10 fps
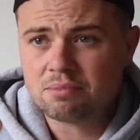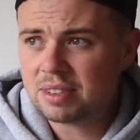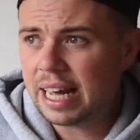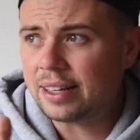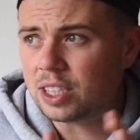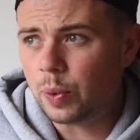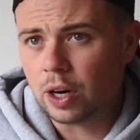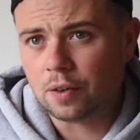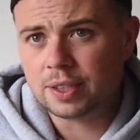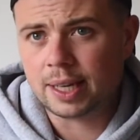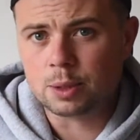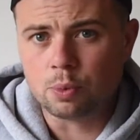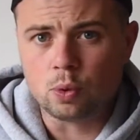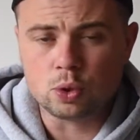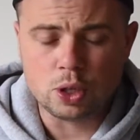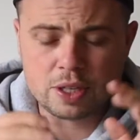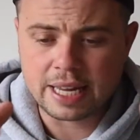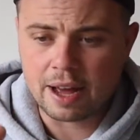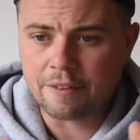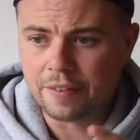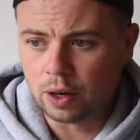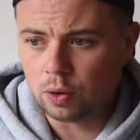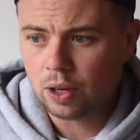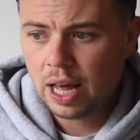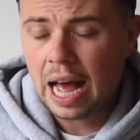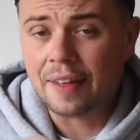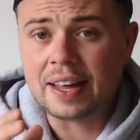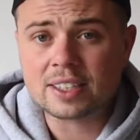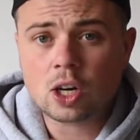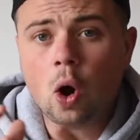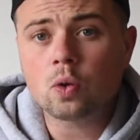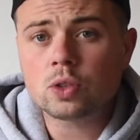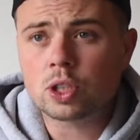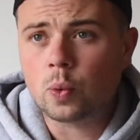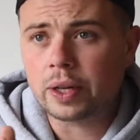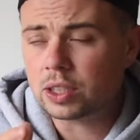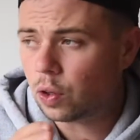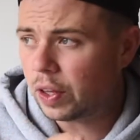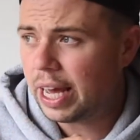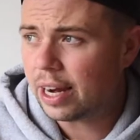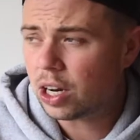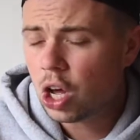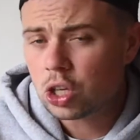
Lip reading: 10 to win off 6 balls, you set a field, and there's a consequence on the end.